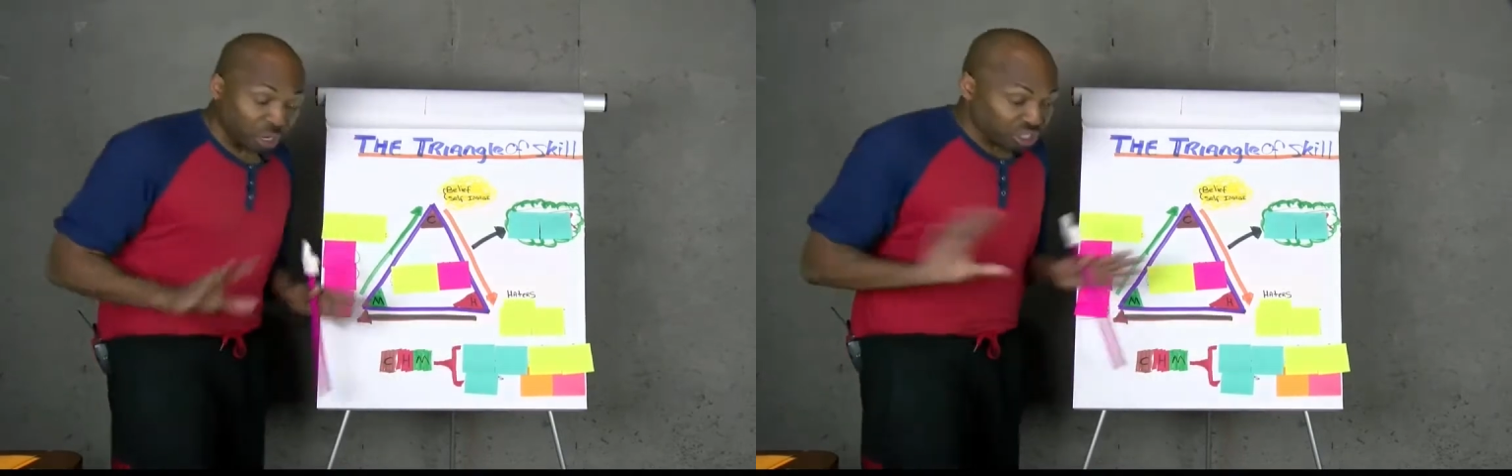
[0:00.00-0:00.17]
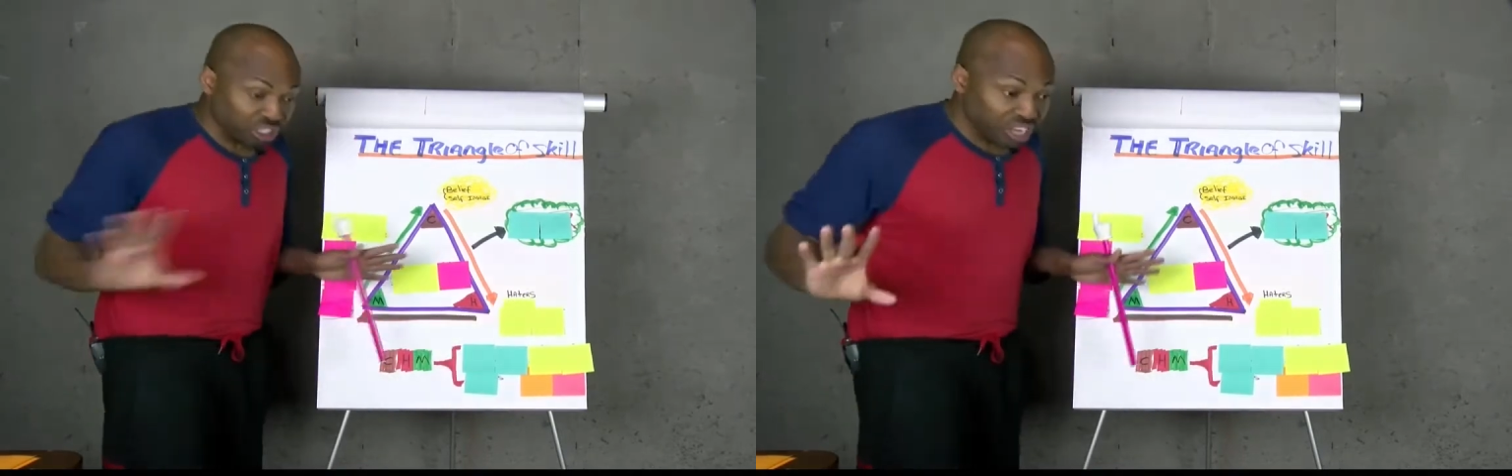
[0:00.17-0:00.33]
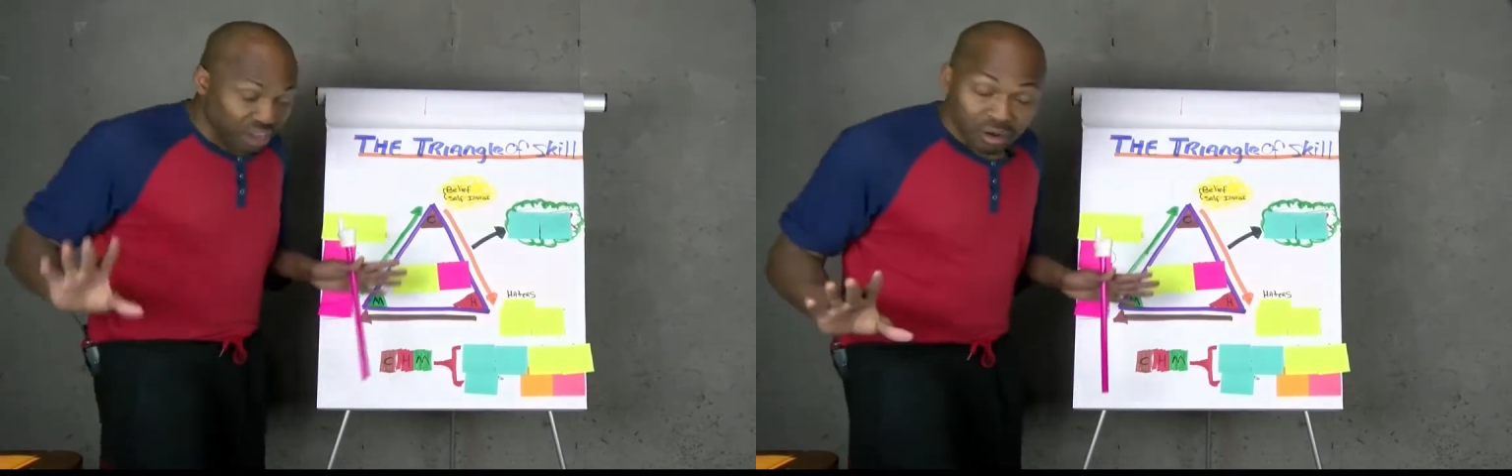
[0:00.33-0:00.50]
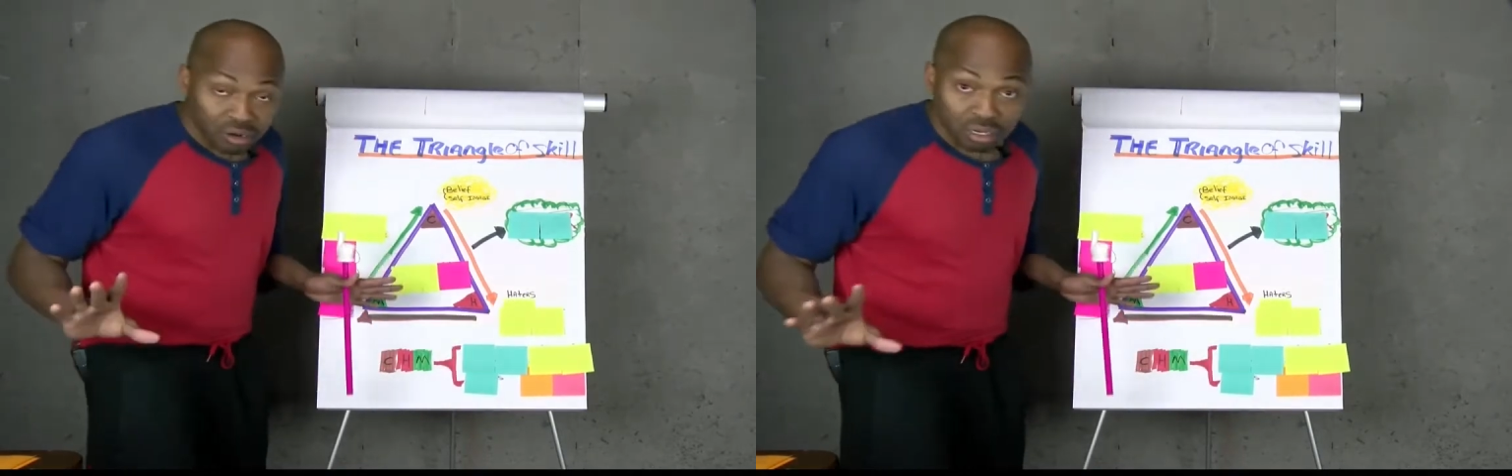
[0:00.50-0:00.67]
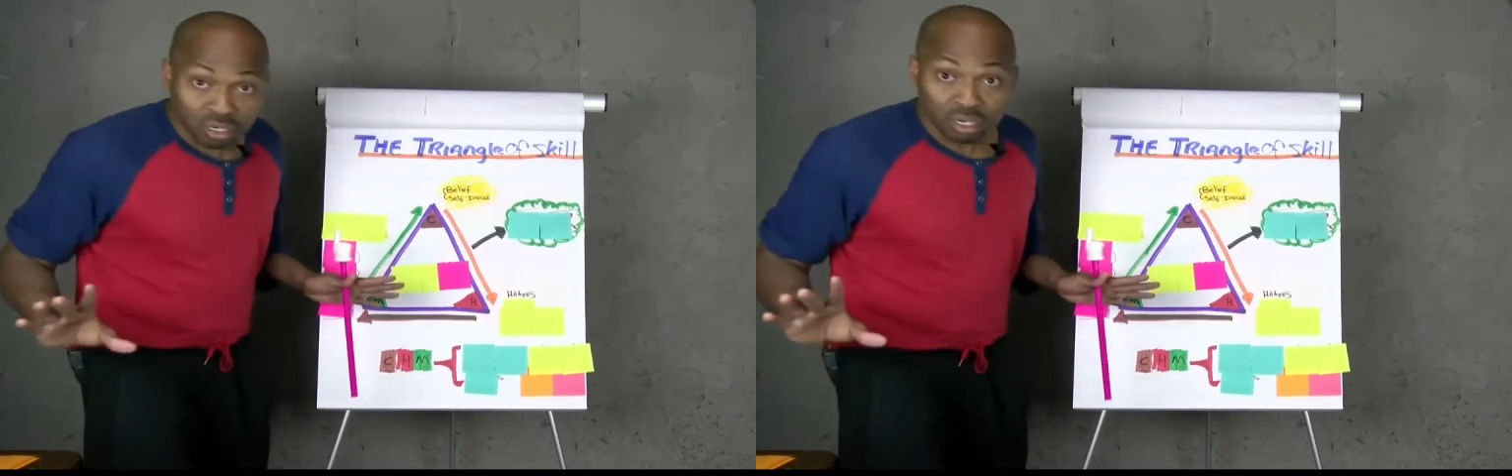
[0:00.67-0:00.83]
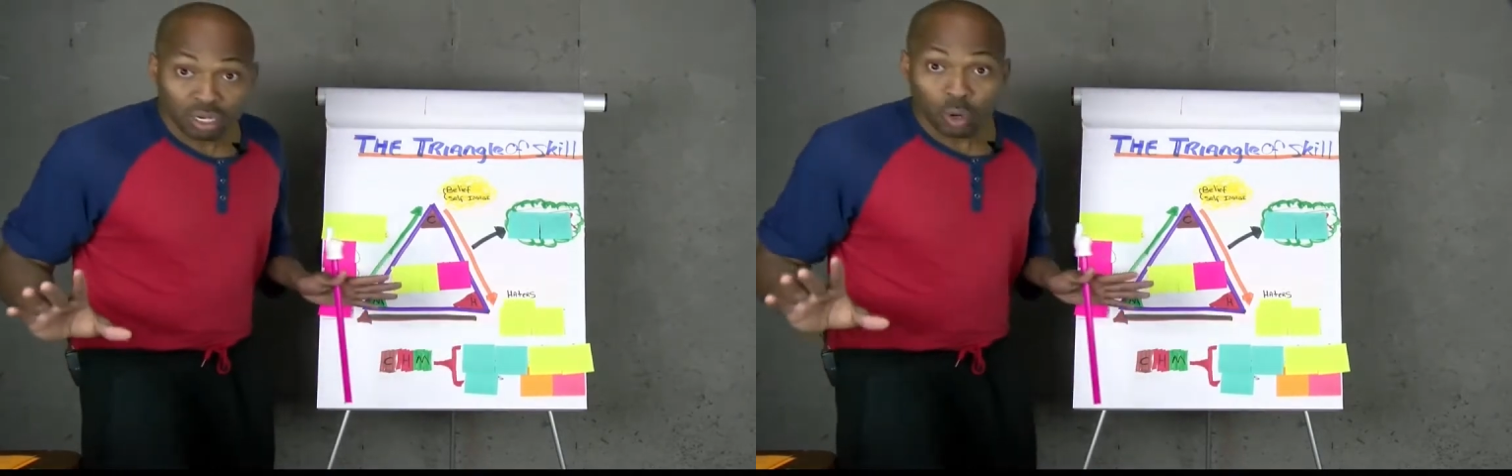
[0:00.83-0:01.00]
just there.
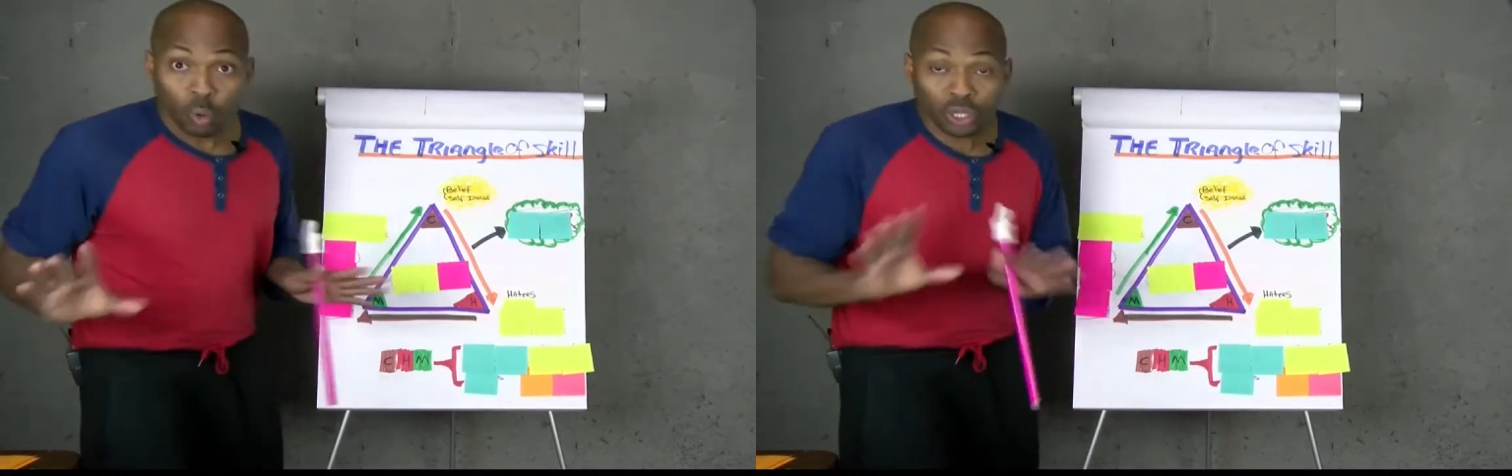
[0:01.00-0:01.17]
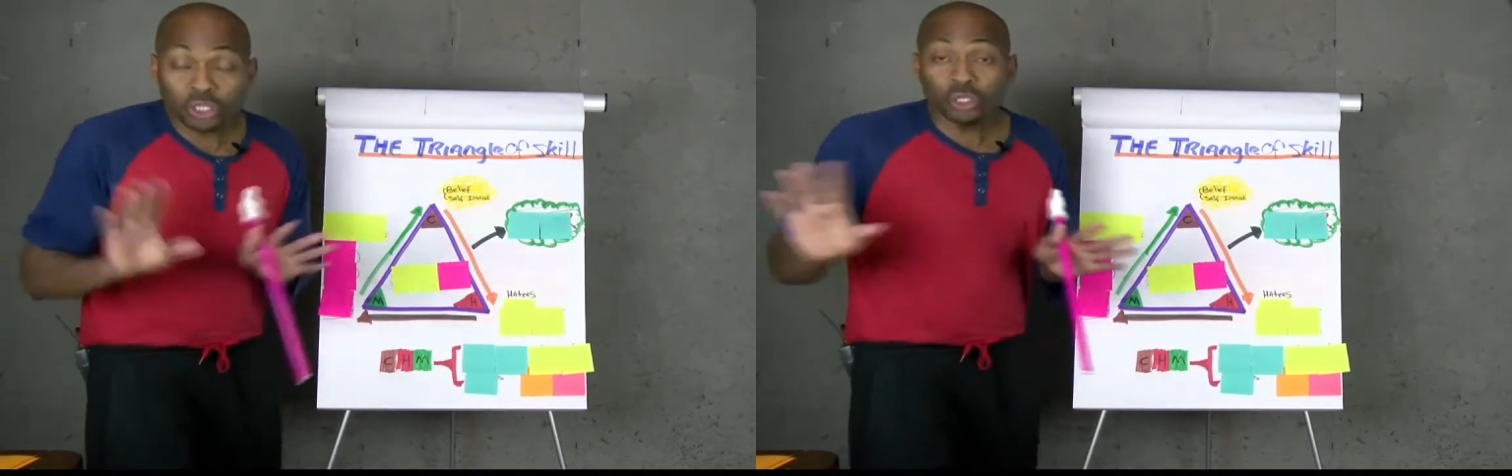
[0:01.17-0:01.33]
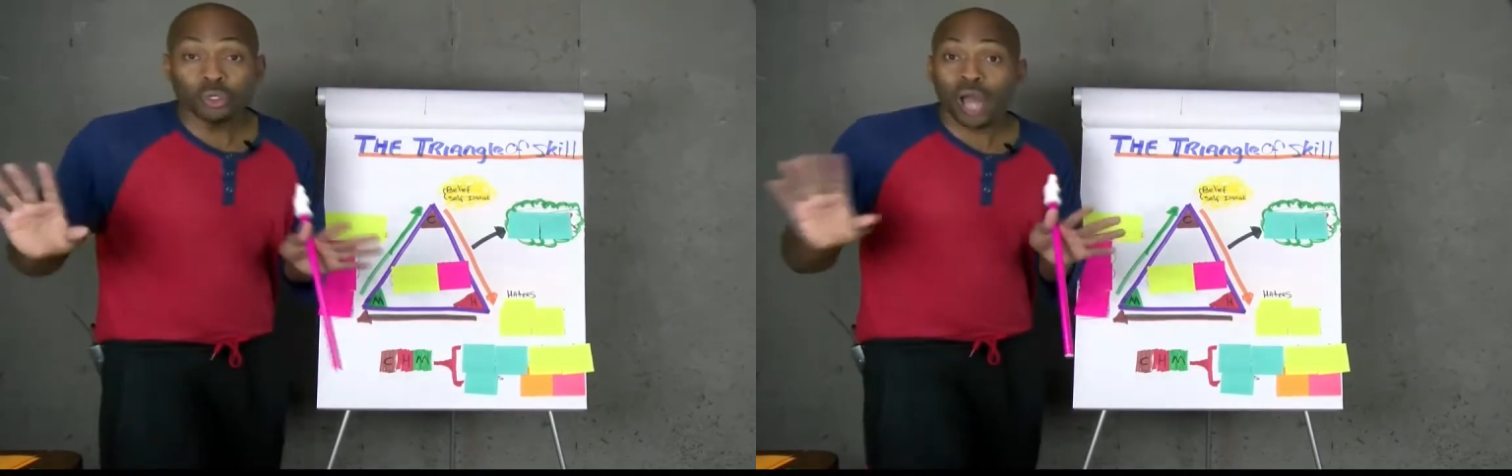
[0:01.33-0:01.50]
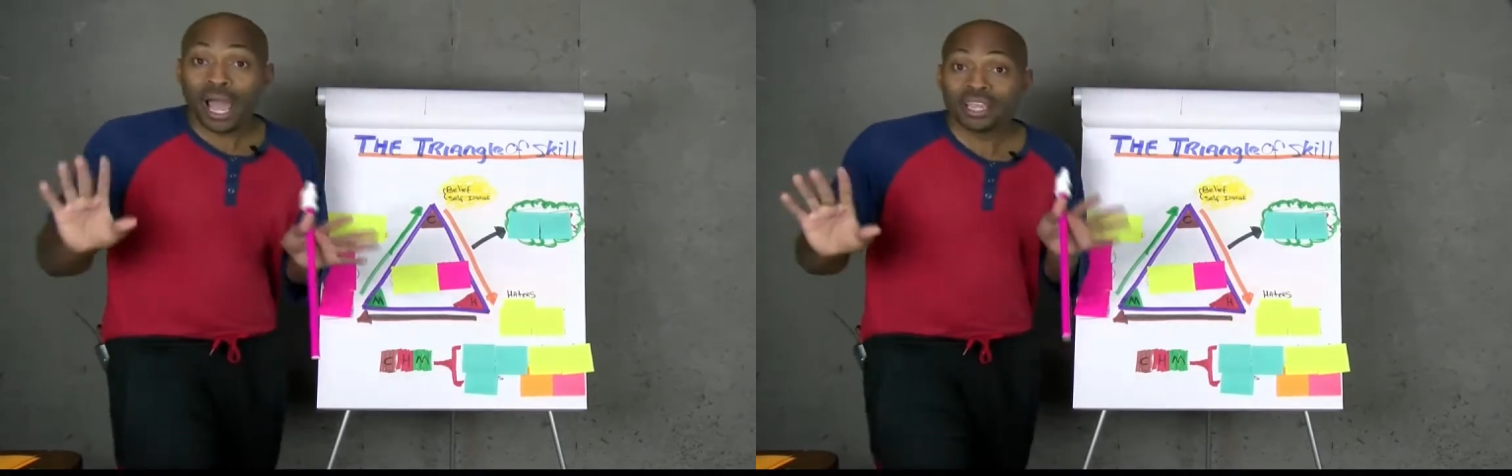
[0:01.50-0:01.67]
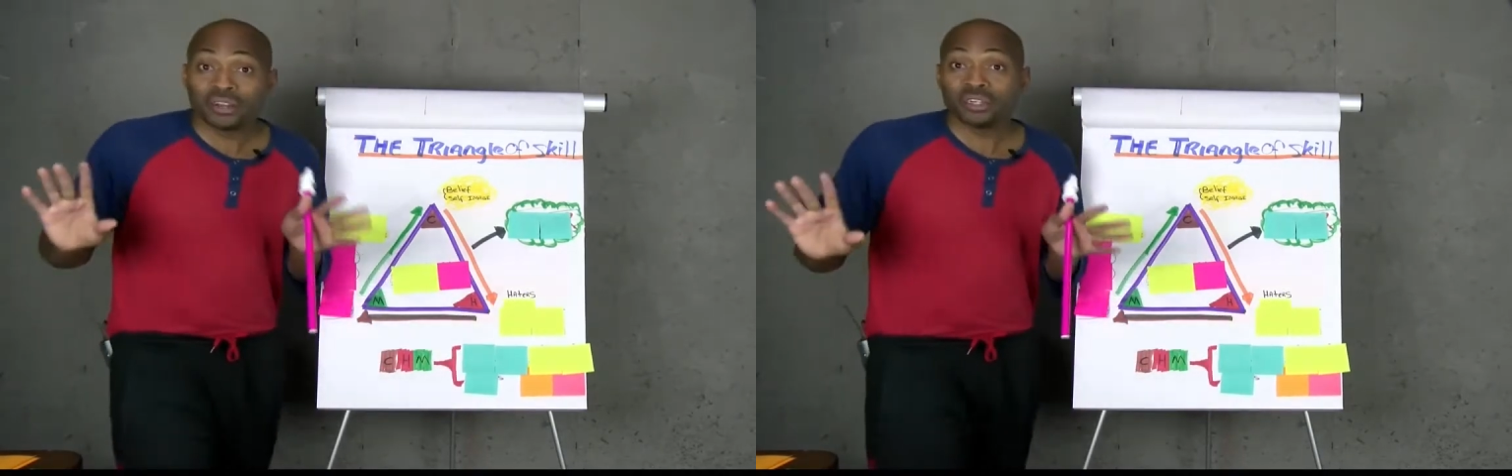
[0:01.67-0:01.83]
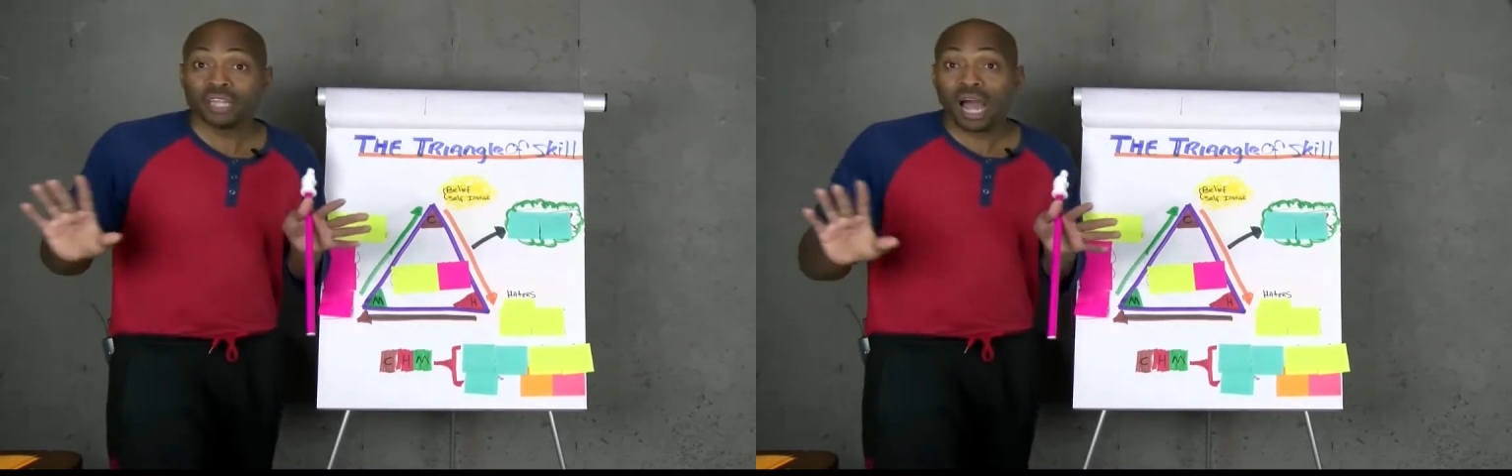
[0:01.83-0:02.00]
Whether you like
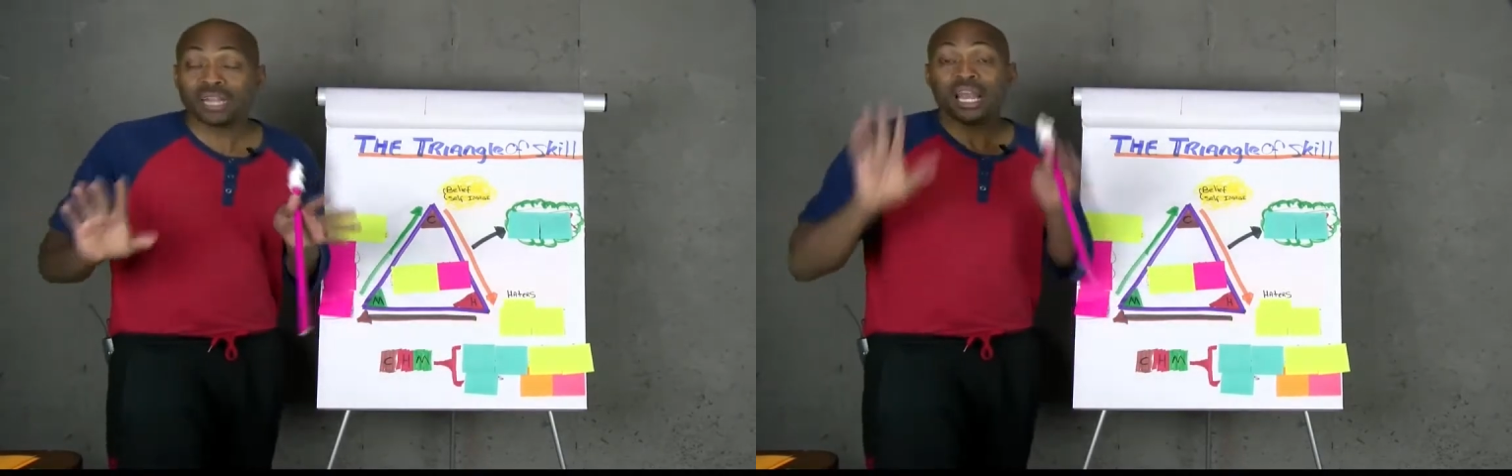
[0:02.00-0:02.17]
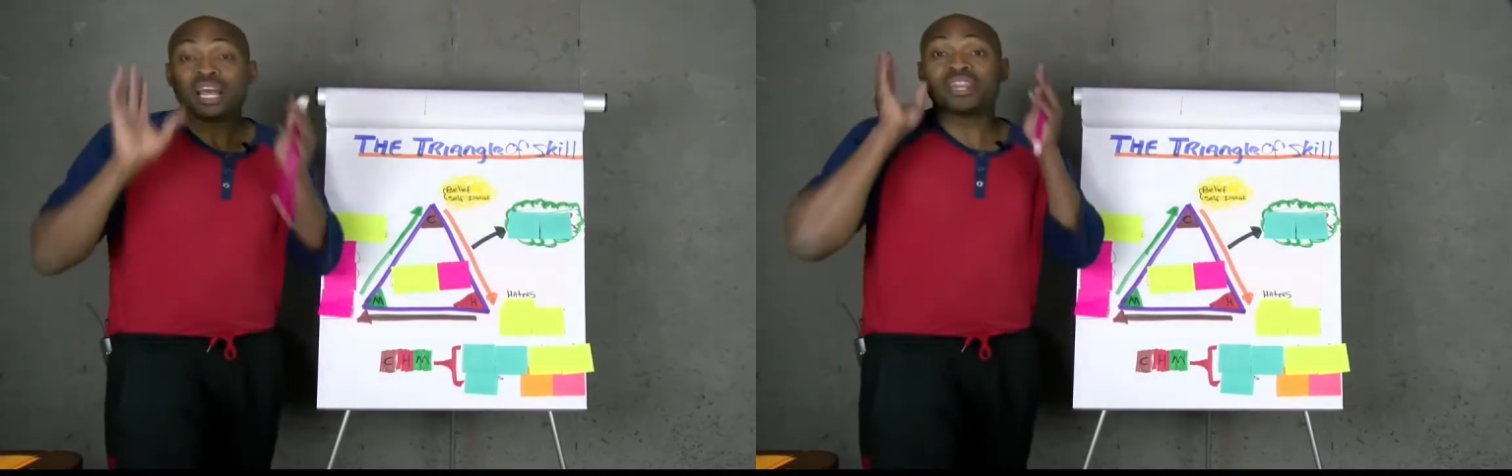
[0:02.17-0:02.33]
it or not,